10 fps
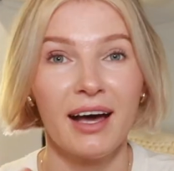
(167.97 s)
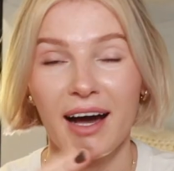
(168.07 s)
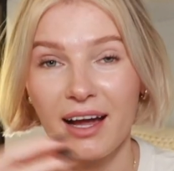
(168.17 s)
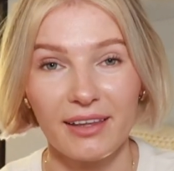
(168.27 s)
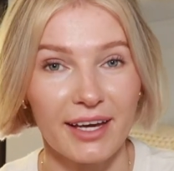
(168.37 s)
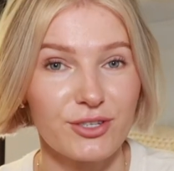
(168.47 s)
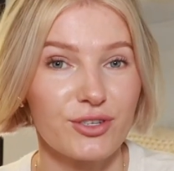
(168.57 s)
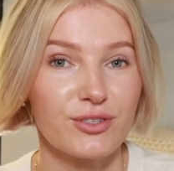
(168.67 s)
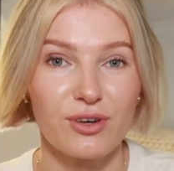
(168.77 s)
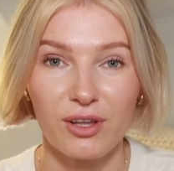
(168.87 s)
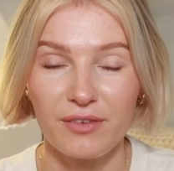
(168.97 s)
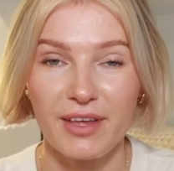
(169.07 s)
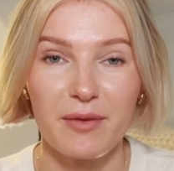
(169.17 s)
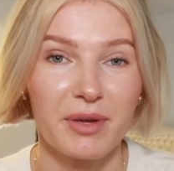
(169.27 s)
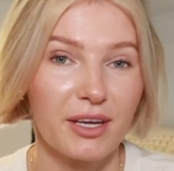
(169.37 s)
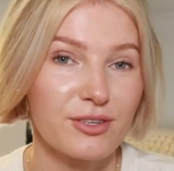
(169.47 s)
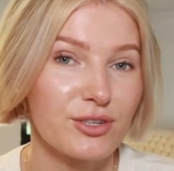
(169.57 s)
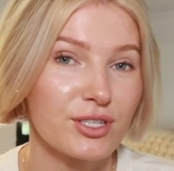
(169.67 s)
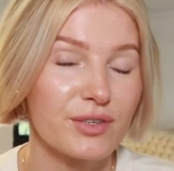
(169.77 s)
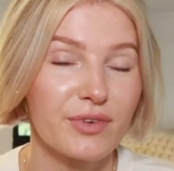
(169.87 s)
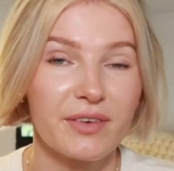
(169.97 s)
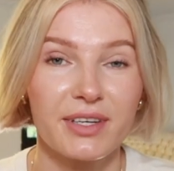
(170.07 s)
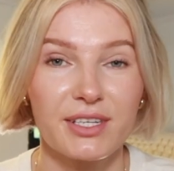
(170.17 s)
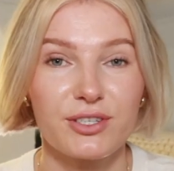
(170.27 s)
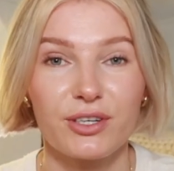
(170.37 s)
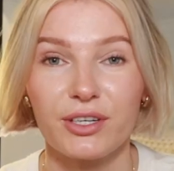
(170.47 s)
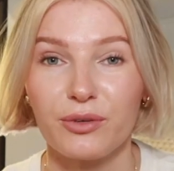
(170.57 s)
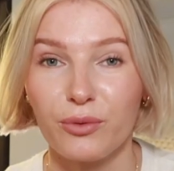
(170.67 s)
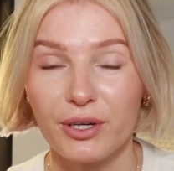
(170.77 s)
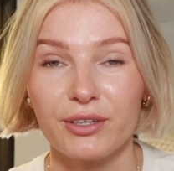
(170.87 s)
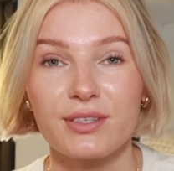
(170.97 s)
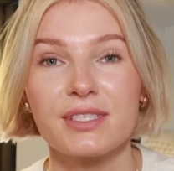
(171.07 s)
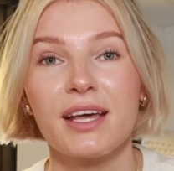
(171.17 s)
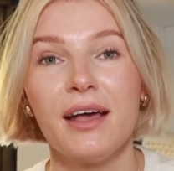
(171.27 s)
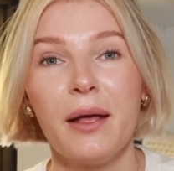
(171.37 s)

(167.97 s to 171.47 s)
eyelashes, all of that, making sure it's free of any dirt and oils.